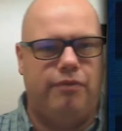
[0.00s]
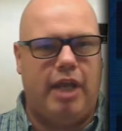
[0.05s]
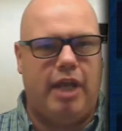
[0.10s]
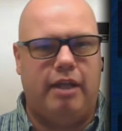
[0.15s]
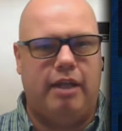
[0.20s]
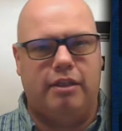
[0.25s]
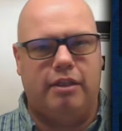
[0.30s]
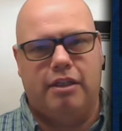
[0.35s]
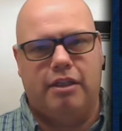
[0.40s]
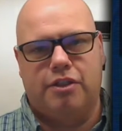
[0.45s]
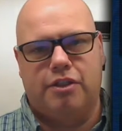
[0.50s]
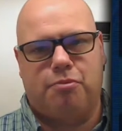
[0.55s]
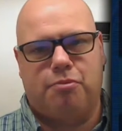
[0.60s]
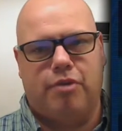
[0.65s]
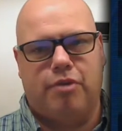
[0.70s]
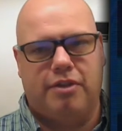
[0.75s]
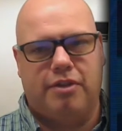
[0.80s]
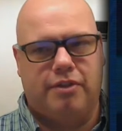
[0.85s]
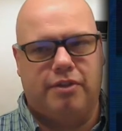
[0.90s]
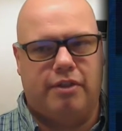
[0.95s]
of that in his
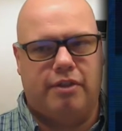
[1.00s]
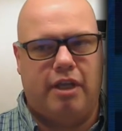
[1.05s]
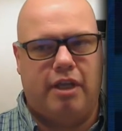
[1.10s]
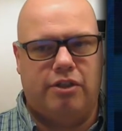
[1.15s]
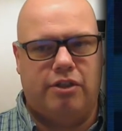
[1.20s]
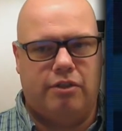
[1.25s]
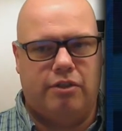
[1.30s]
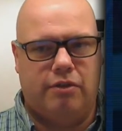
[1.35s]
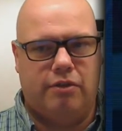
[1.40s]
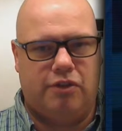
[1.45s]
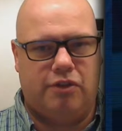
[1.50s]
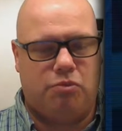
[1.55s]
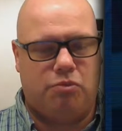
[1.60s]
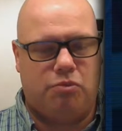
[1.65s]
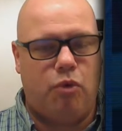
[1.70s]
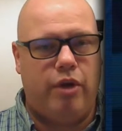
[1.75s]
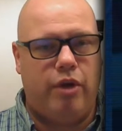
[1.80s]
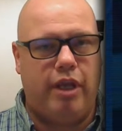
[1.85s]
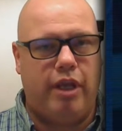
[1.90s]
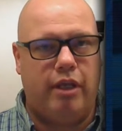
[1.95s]
presentation this
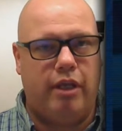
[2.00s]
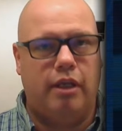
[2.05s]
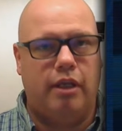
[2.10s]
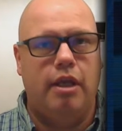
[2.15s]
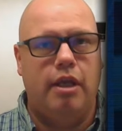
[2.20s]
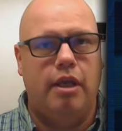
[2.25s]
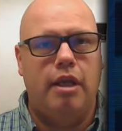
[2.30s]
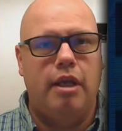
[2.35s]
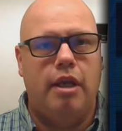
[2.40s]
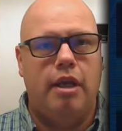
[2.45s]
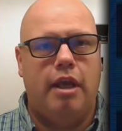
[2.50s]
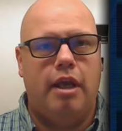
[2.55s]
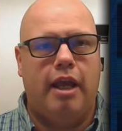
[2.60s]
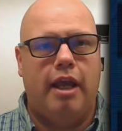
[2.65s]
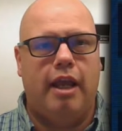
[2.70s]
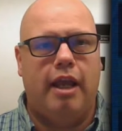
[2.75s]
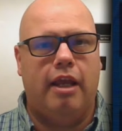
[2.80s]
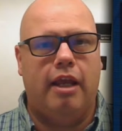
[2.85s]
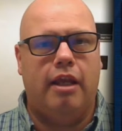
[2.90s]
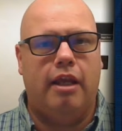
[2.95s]
morning,
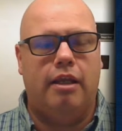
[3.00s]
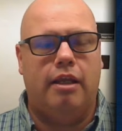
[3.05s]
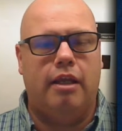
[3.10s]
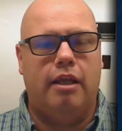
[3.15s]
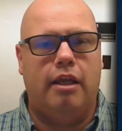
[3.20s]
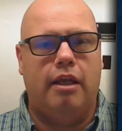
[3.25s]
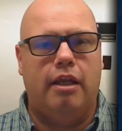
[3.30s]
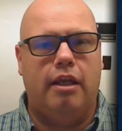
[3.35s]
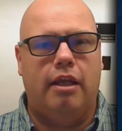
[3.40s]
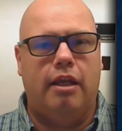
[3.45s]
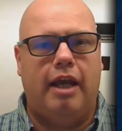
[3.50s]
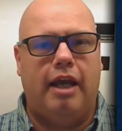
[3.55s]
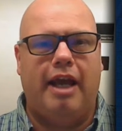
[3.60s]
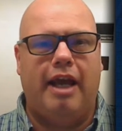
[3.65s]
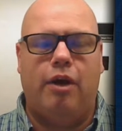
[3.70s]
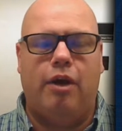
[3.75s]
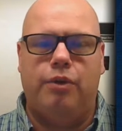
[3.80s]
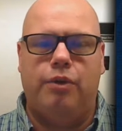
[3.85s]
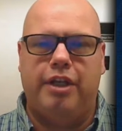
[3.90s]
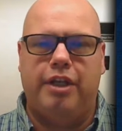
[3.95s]
and
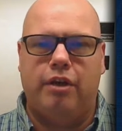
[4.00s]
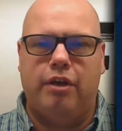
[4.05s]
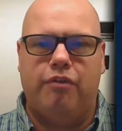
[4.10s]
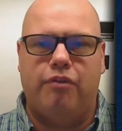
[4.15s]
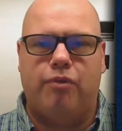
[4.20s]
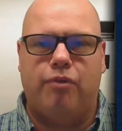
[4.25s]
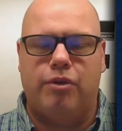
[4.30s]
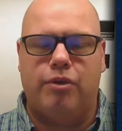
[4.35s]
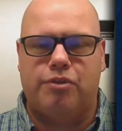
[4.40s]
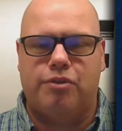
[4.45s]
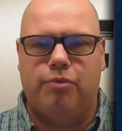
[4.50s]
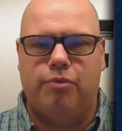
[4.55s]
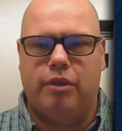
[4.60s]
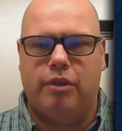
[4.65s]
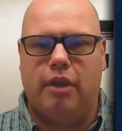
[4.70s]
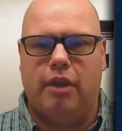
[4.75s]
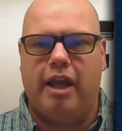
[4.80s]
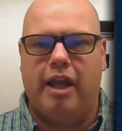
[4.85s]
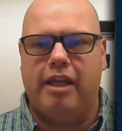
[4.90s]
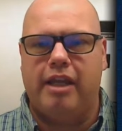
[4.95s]
how the Air Force would
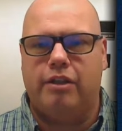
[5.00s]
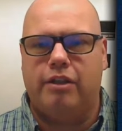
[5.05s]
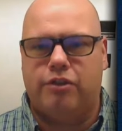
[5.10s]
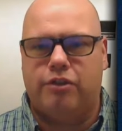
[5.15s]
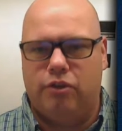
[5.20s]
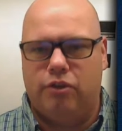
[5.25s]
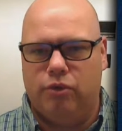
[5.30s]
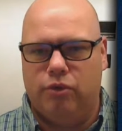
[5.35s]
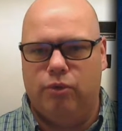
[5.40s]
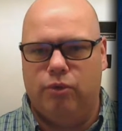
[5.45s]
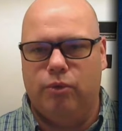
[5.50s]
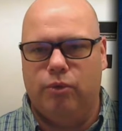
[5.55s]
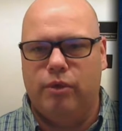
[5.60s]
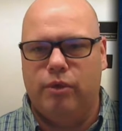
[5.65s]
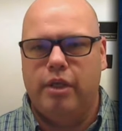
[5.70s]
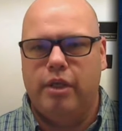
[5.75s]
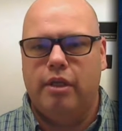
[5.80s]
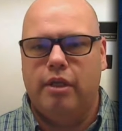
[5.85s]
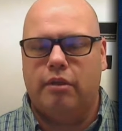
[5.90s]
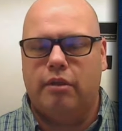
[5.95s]
like to
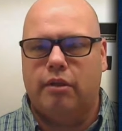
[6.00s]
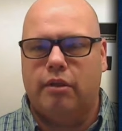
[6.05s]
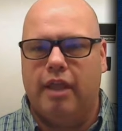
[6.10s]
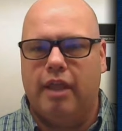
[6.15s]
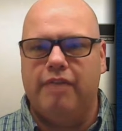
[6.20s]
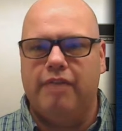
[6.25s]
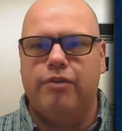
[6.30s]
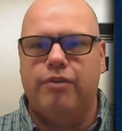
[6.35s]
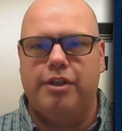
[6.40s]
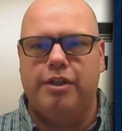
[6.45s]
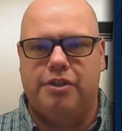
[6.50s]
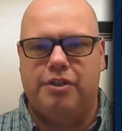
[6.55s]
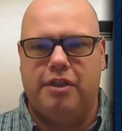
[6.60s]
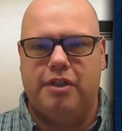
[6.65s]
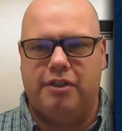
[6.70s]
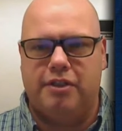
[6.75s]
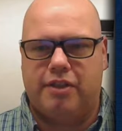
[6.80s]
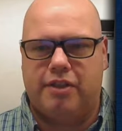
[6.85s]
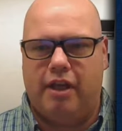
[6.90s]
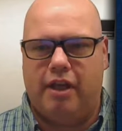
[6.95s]
leverage
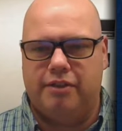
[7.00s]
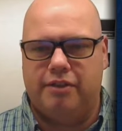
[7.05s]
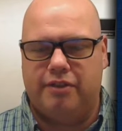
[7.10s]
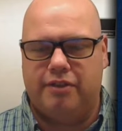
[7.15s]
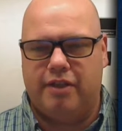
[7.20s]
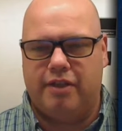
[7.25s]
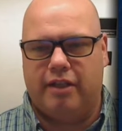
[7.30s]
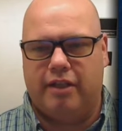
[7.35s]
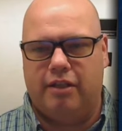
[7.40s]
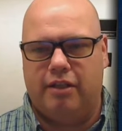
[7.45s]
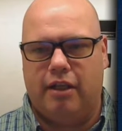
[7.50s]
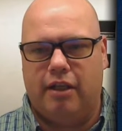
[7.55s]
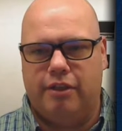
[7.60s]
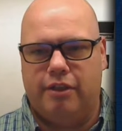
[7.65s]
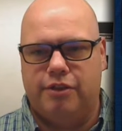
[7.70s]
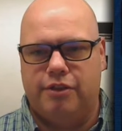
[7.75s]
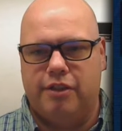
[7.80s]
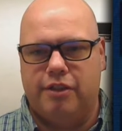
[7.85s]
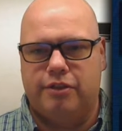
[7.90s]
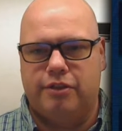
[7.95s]
these kinds of
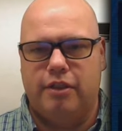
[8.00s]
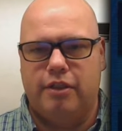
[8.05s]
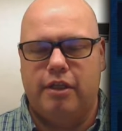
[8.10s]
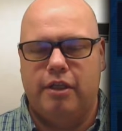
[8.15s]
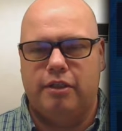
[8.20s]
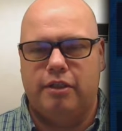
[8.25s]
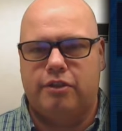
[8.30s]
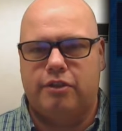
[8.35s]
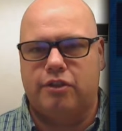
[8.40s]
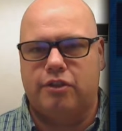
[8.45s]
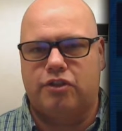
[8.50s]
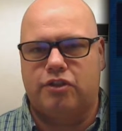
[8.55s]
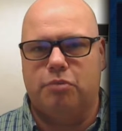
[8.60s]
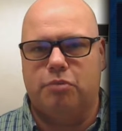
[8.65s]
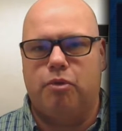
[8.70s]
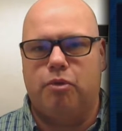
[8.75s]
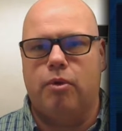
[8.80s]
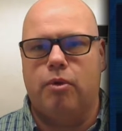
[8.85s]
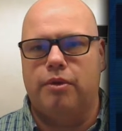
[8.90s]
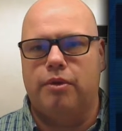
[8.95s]
technologies to
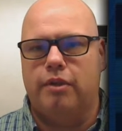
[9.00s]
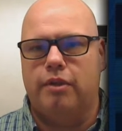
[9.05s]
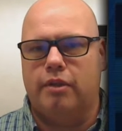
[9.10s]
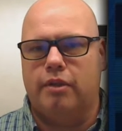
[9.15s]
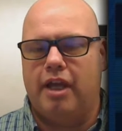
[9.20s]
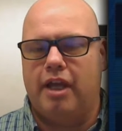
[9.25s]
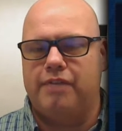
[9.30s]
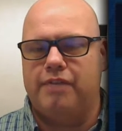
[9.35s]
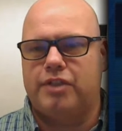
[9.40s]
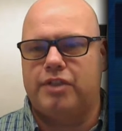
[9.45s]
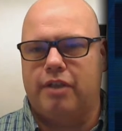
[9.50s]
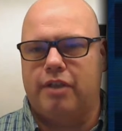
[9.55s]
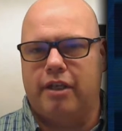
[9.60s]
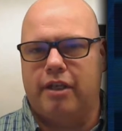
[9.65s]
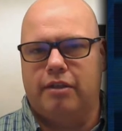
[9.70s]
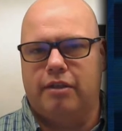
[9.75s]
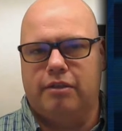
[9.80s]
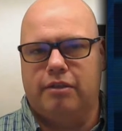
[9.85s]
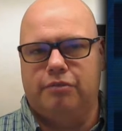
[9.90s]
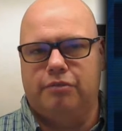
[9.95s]
support the life
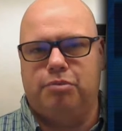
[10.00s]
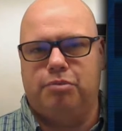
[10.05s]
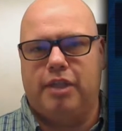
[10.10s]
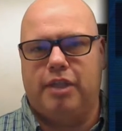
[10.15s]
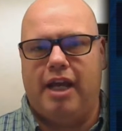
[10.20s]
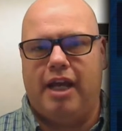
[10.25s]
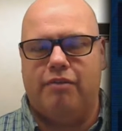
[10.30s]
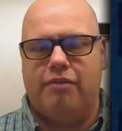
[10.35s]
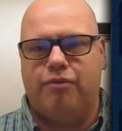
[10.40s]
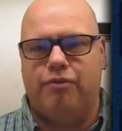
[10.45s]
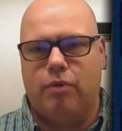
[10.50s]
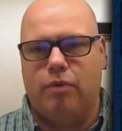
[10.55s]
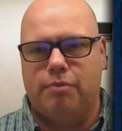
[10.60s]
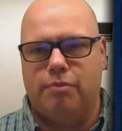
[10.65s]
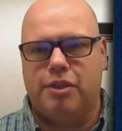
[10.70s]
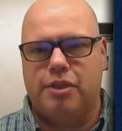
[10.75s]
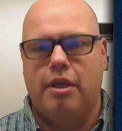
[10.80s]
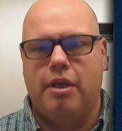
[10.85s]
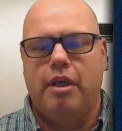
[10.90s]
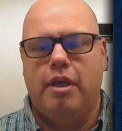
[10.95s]
cycle of
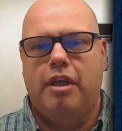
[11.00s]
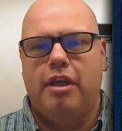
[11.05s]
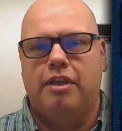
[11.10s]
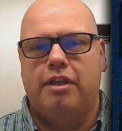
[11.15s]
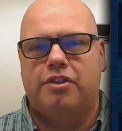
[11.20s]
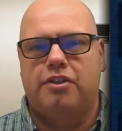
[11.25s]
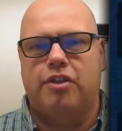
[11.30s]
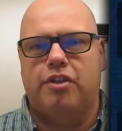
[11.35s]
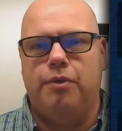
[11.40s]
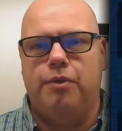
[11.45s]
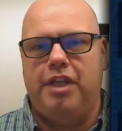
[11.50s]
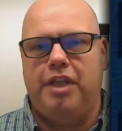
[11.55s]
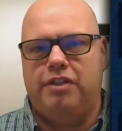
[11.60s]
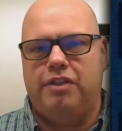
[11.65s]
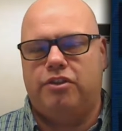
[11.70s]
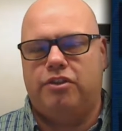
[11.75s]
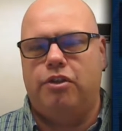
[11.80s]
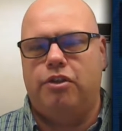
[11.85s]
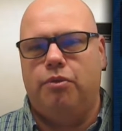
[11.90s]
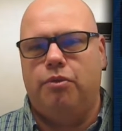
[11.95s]
platforms. And so
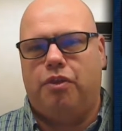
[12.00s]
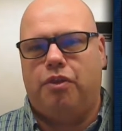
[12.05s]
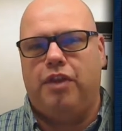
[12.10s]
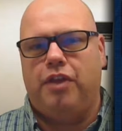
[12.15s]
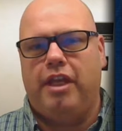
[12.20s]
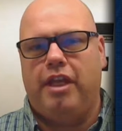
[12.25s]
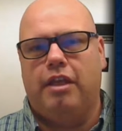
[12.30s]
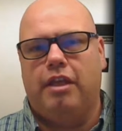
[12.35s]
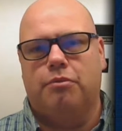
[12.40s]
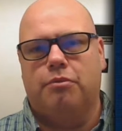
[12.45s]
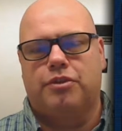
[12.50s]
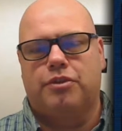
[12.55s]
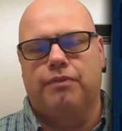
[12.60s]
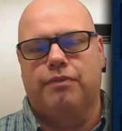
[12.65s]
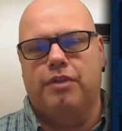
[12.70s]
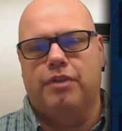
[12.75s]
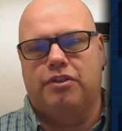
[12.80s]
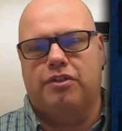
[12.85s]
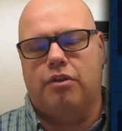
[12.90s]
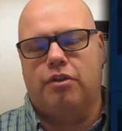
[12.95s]
these two themes
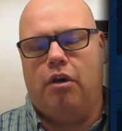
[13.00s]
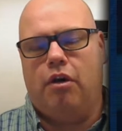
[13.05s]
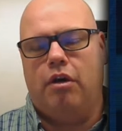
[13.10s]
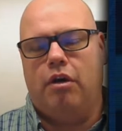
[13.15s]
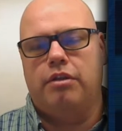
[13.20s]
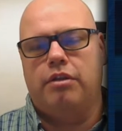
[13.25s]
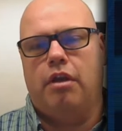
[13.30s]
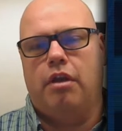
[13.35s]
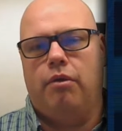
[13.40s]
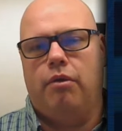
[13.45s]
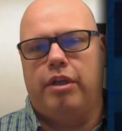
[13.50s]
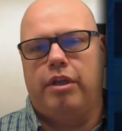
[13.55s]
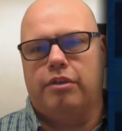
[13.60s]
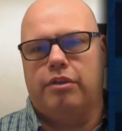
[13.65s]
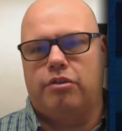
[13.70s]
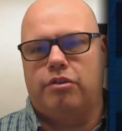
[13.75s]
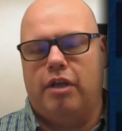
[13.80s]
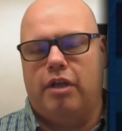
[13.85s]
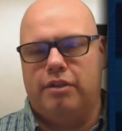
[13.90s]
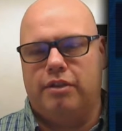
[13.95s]
of this ongoing
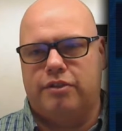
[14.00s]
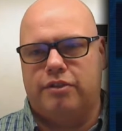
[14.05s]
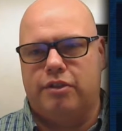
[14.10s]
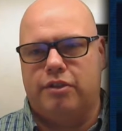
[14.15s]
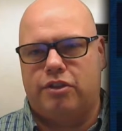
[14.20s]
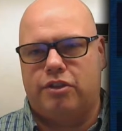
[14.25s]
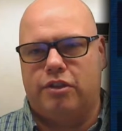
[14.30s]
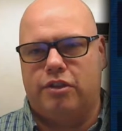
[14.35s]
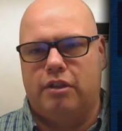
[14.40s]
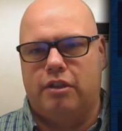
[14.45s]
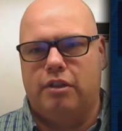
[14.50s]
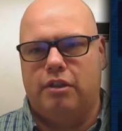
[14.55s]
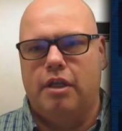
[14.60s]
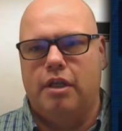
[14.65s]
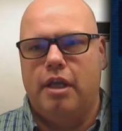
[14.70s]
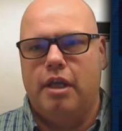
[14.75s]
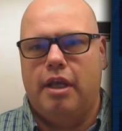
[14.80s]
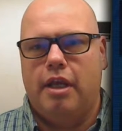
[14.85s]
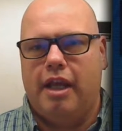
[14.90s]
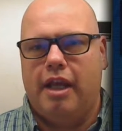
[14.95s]
transition
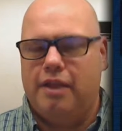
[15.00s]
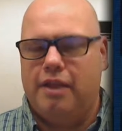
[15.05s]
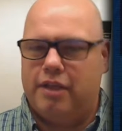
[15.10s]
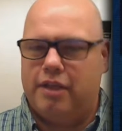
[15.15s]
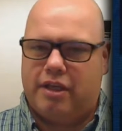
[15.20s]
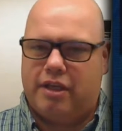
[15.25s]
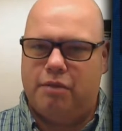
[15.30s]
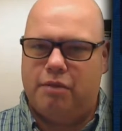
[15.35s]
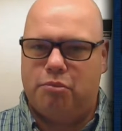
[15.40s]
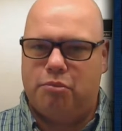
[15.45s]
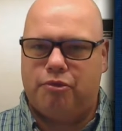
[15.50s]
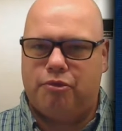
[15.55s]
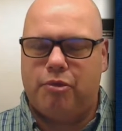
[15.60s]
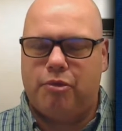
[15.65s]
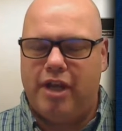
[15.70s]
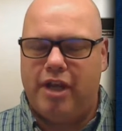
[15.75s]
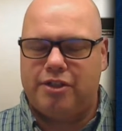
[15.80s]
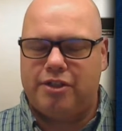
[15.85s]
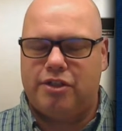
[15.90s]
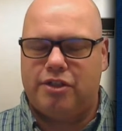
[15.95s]
and the
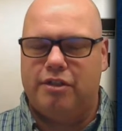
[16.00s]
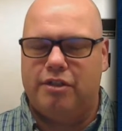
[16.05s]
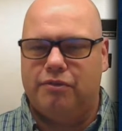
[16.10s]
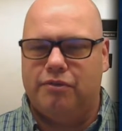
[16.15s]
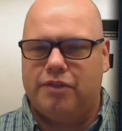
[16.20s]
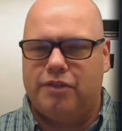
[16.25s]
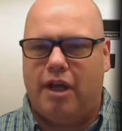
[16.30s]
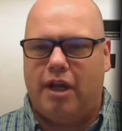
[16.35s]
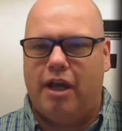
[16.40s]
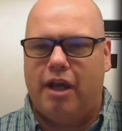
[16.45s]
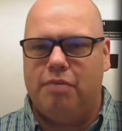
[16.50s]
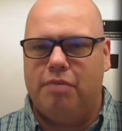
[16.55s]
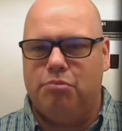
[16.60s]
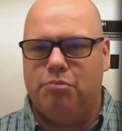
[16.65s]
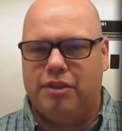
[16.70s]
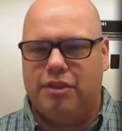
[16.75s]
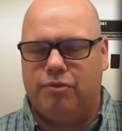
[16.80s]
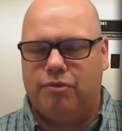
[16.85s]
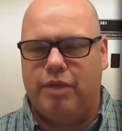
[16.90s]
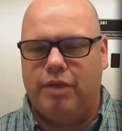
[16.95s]
compression of time
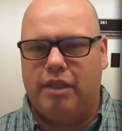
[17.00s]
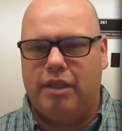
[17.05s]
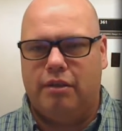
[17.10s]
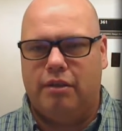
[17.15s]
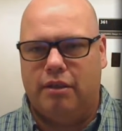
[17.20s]
between